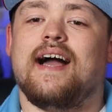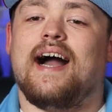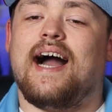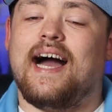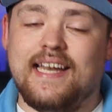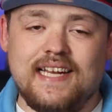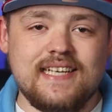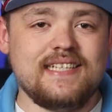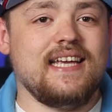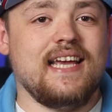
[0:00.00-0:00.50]

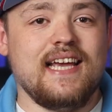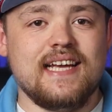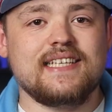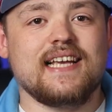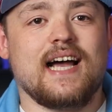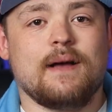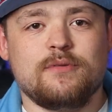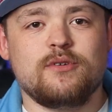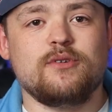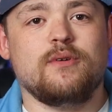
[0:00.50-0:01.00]
and this heat is
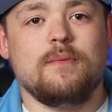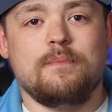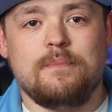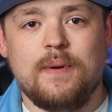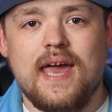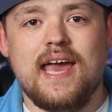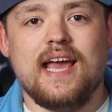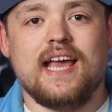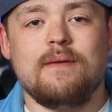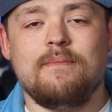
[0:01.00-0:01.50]
absolutely
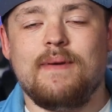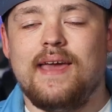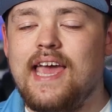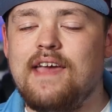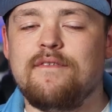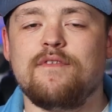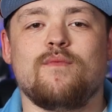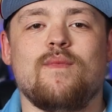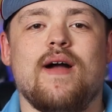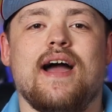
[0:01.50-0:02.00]
baking me,
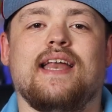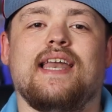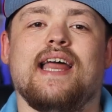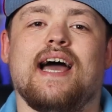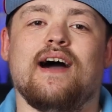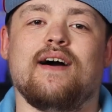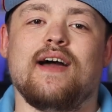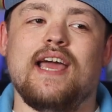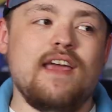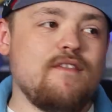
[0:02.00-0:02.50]
even right
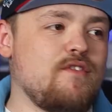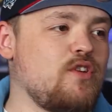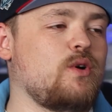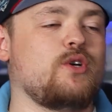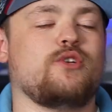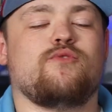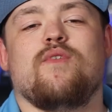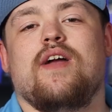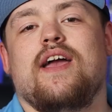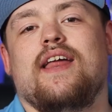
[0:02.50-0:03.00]
now, even though
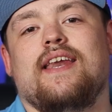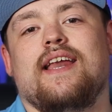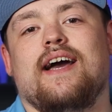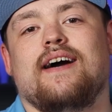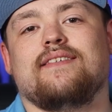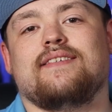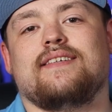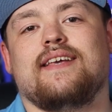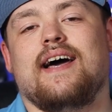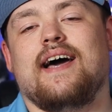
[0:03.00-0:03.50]
it's raining
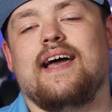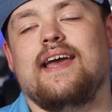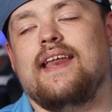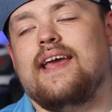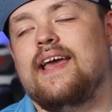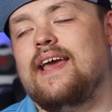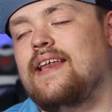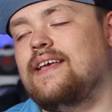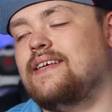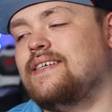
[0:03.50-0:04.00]
outside,
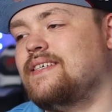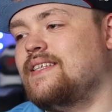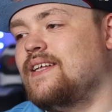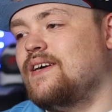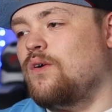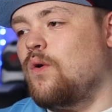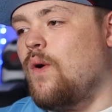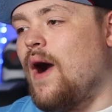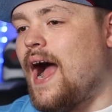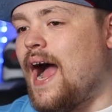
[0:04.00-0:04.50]
it is
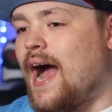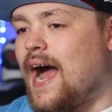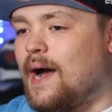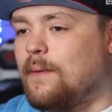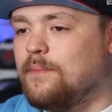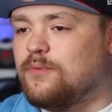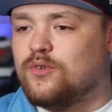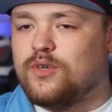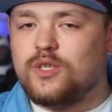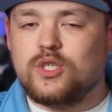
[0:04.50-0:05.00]
still
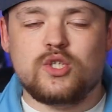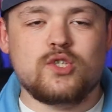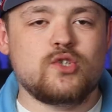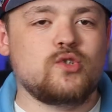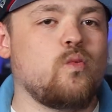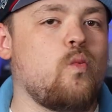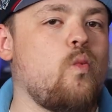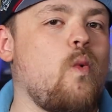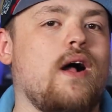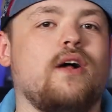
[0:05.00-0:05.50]
absolutely
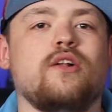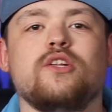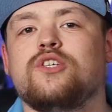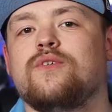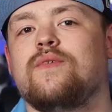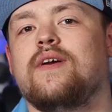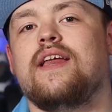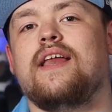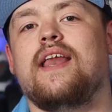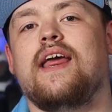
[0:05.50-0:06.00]

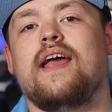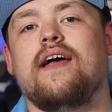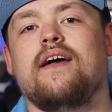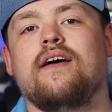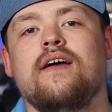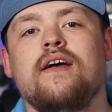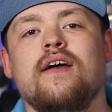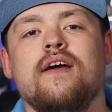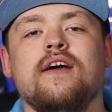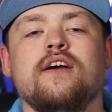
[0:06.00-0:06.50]
sweltering in
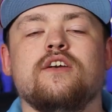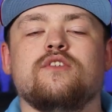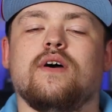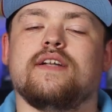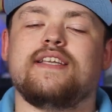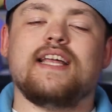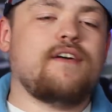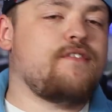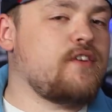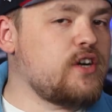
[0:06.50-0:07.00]
here, so
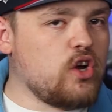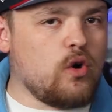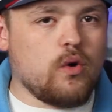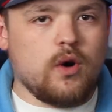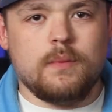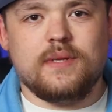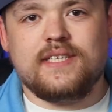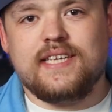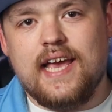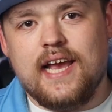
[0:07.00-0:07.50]
I definitely don't
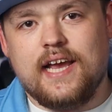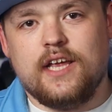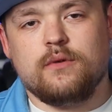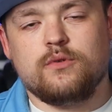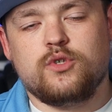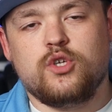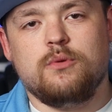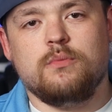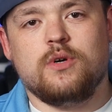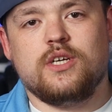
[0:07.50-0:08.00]
want to be taking
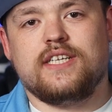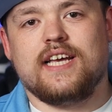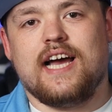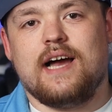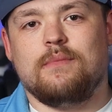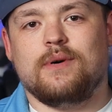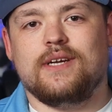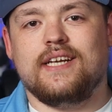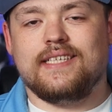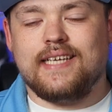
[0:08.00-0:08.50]
up too much
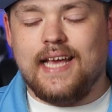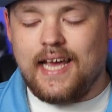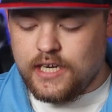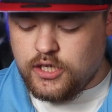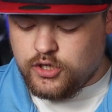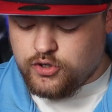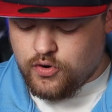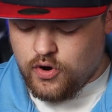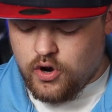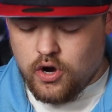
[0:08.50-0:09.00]
time on this
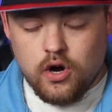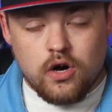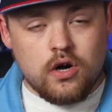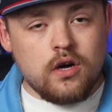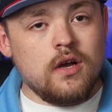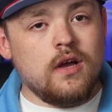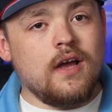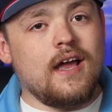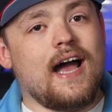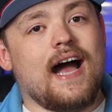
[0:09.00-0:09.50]

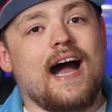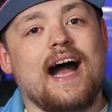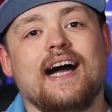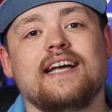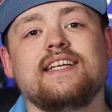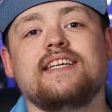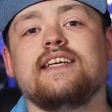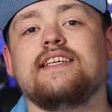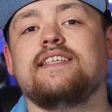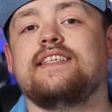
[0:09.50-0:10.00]
intro.
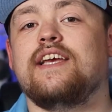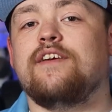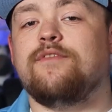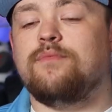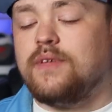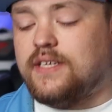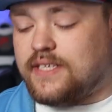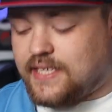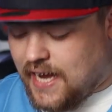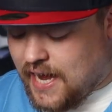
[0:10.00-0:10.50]
As you can see
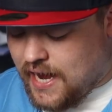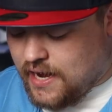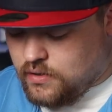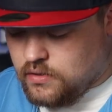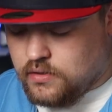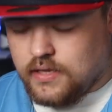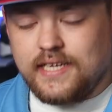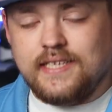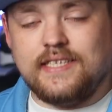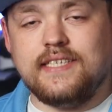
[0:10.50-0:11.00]
from the
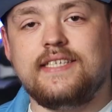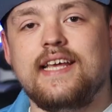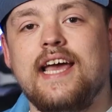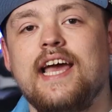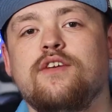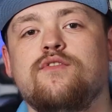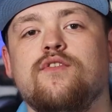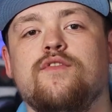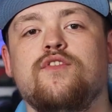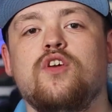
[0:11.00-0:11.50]
title, in
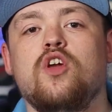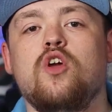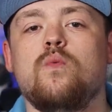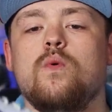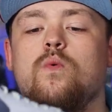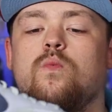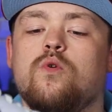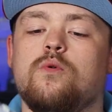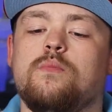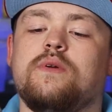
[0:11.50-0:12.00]
today's review
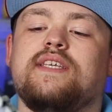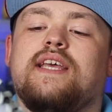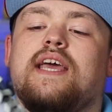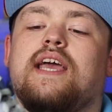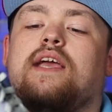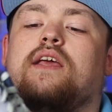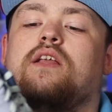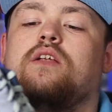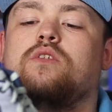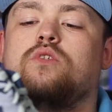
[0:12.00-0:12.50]
we will be
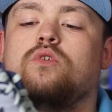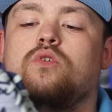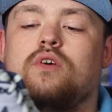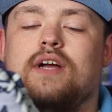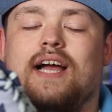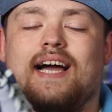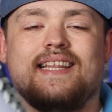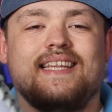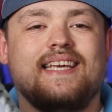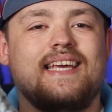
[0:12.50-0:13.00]
taking a
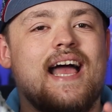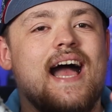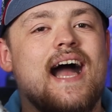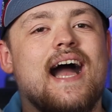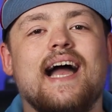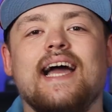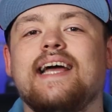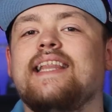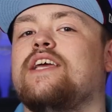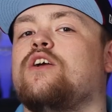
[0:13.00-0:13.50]
look at the
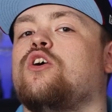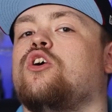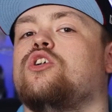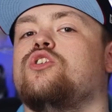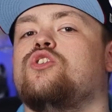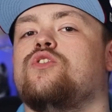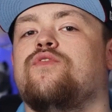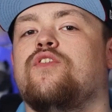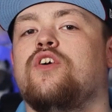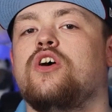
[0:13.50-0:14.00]
highly
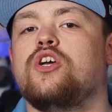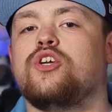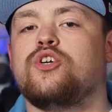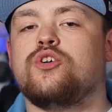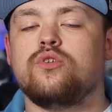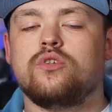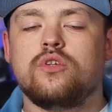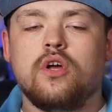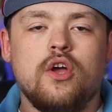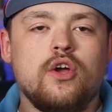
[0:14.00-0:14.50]

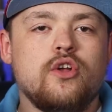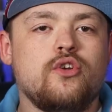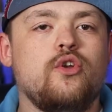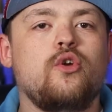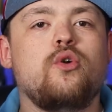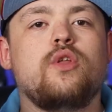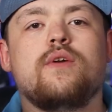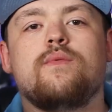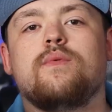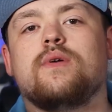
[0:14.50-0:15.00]
controversial,
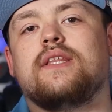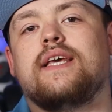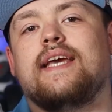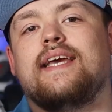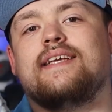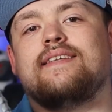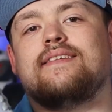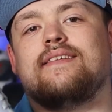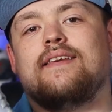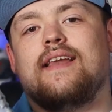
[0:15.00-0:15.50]
newly
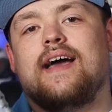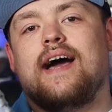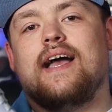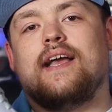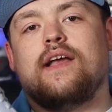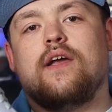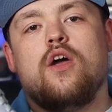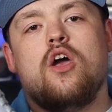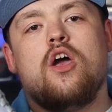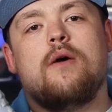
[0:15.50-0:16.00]
released
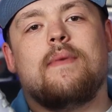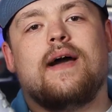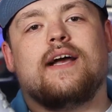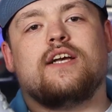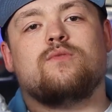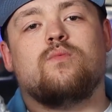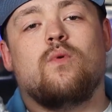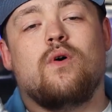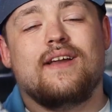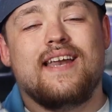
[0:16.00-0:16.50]
Nike Air
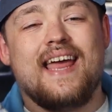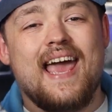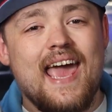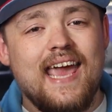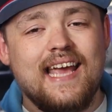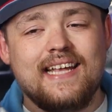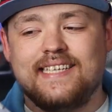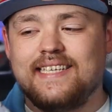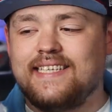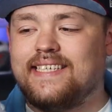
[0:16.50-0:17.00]
Max 1
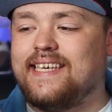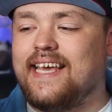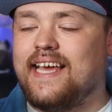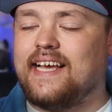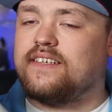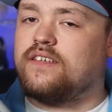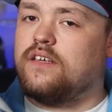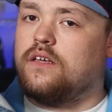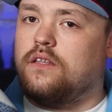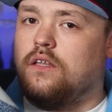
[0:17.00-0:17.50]

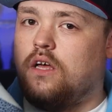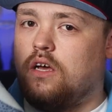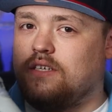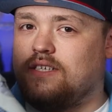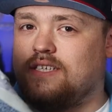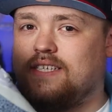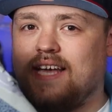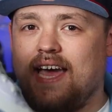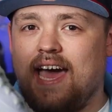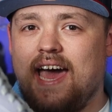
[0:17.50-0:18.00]
86
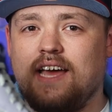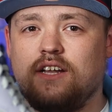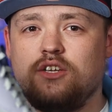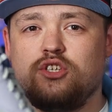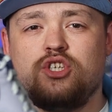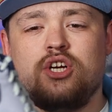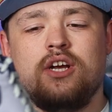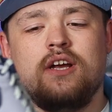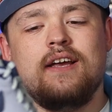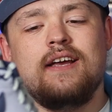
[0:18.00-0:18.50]
Lost
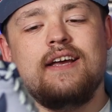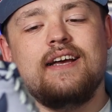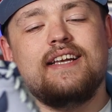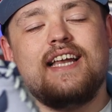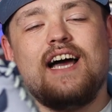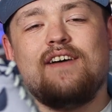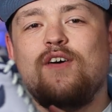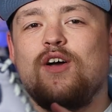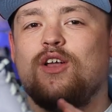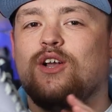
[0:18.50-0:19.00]
Sketch.
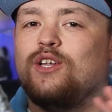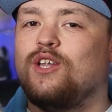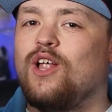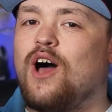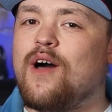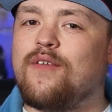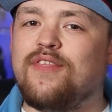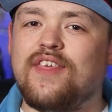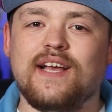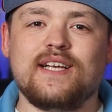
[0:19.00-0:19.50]
Now I've heard a
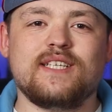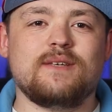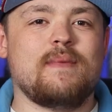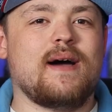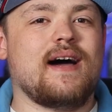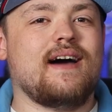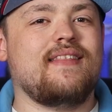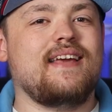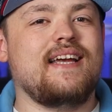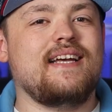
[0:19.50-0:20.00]
lot of things
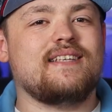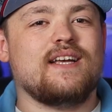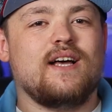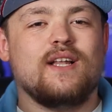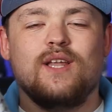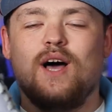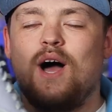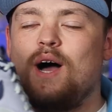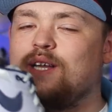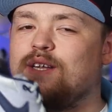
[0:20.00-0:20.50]
about these, a
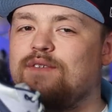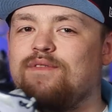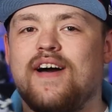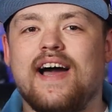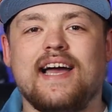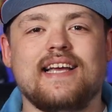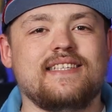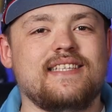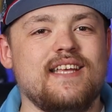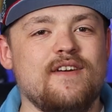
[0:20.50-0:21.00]
lot
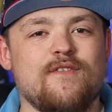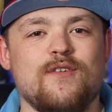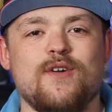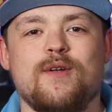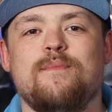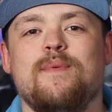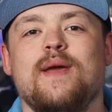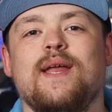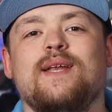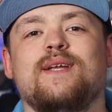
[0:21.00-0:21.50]
of
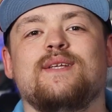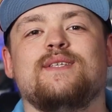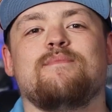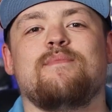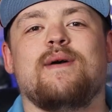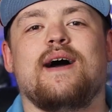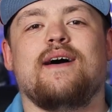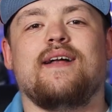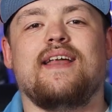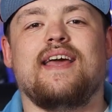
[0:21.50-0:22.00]
different opinions
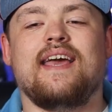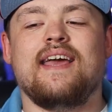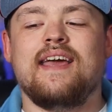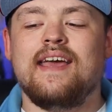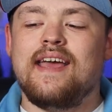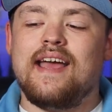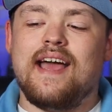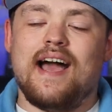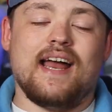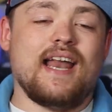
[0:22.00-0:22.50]
about it,
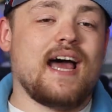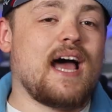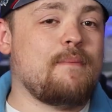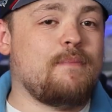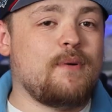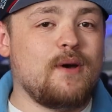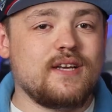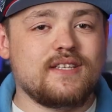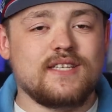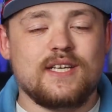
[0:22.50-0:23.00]
and I
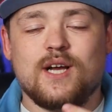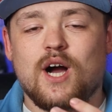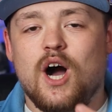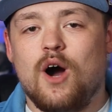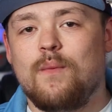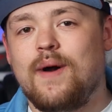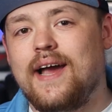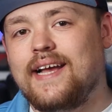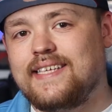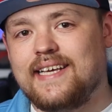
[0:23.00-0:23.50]
personally
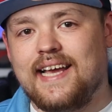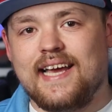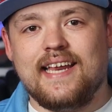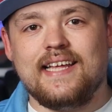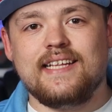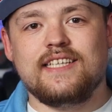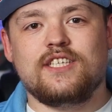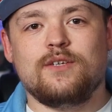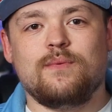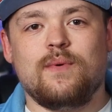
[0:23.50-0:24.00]
can't wait to get
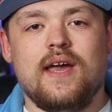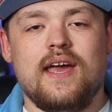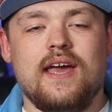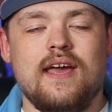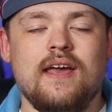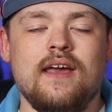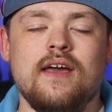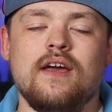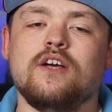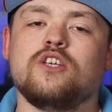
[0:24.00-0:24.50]
into
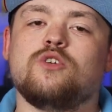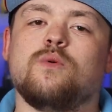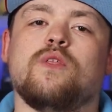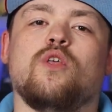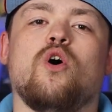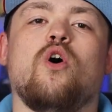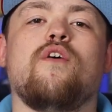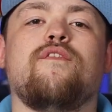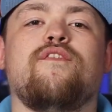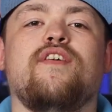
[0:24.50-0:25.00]
it. So
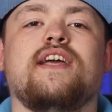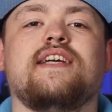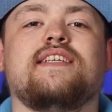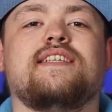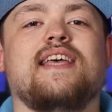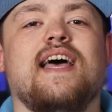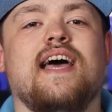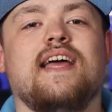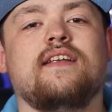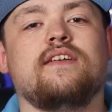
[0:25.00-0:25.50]
with all things
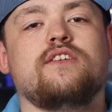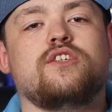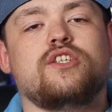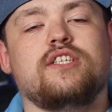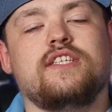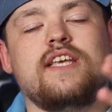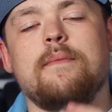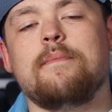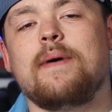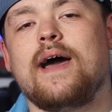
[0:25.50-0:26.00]
said,
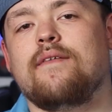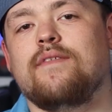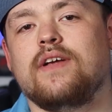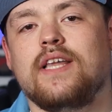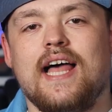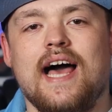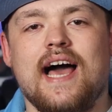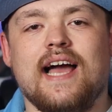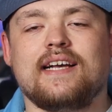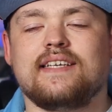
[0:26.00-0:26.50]
just sit back,
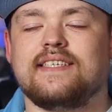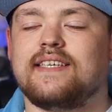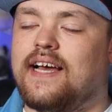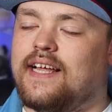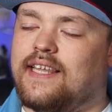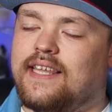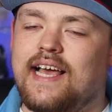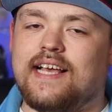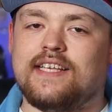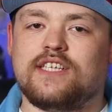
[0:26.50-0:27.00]
relax,
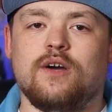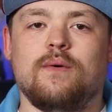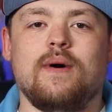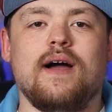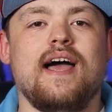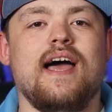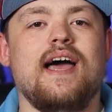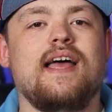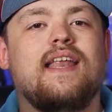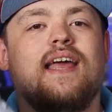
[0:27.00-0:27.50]
and let's go
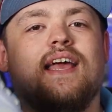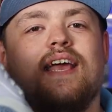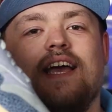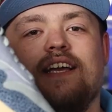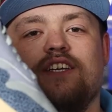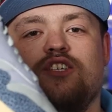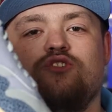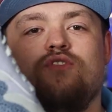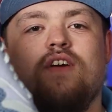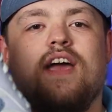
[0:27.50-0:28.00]
ahead and
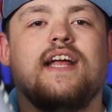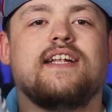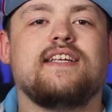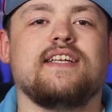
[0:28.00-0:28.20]
get straight